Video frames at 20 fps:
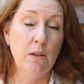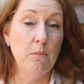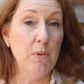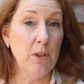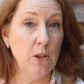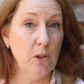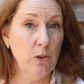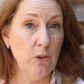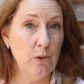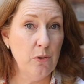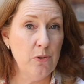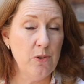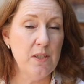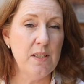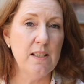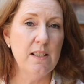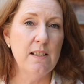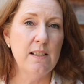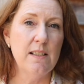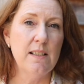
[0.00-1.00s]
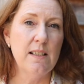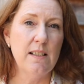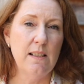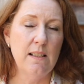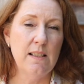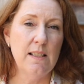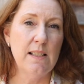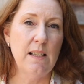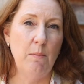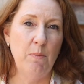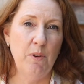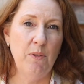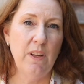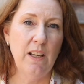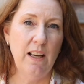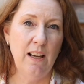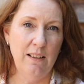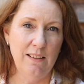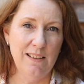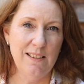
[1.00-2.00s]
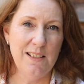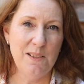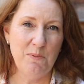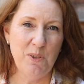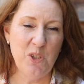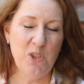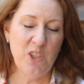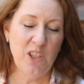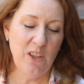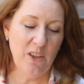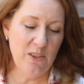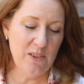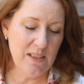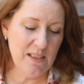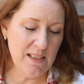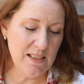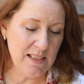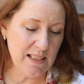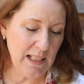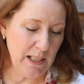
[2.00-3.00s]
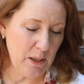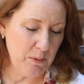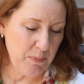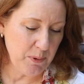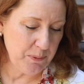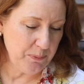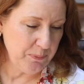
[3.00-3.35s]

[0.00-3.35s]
but loses some of the colours when she goes to sleep.